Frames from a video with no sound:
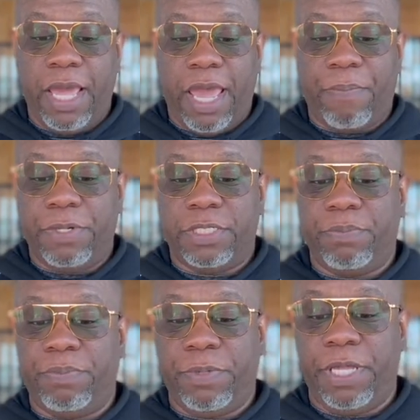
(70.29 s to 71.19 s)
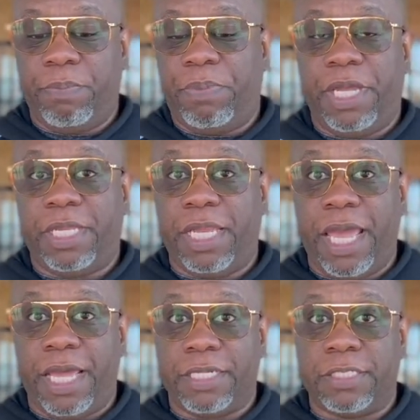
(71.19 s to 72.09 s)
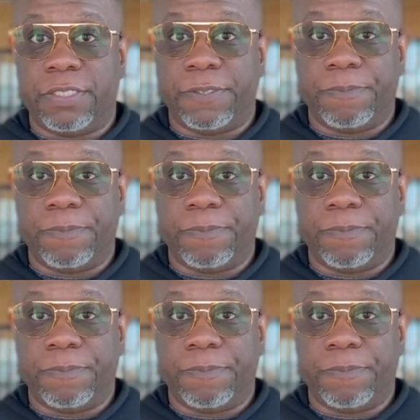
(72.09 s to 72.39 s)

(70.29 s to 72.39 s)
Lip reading: happen to get picked last.